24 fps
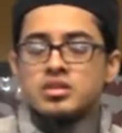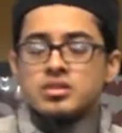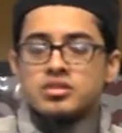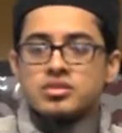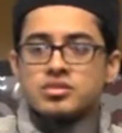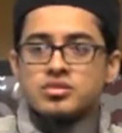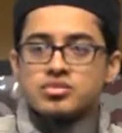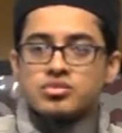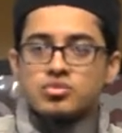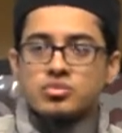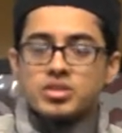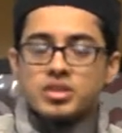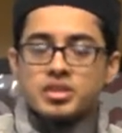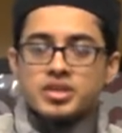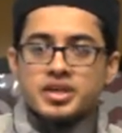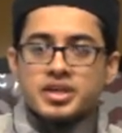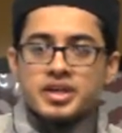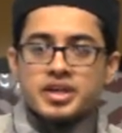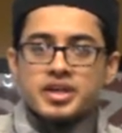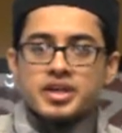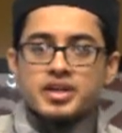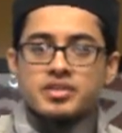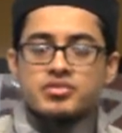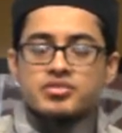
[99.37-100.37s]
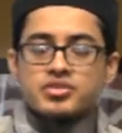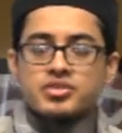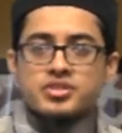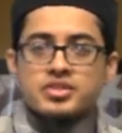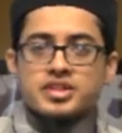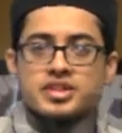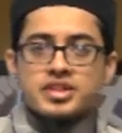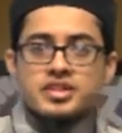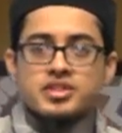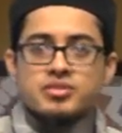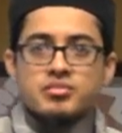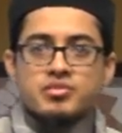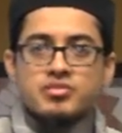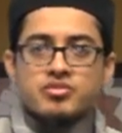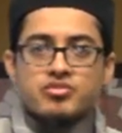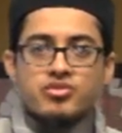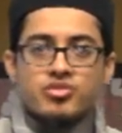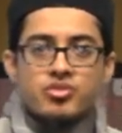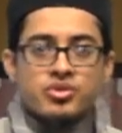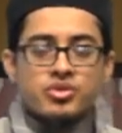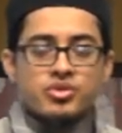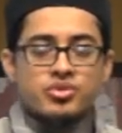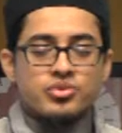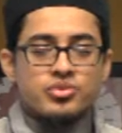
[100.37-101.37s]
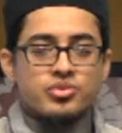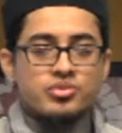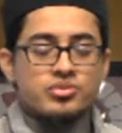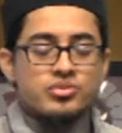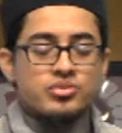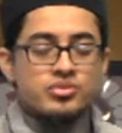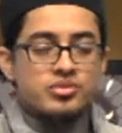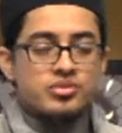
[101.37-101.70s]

the surah that I have recited before you,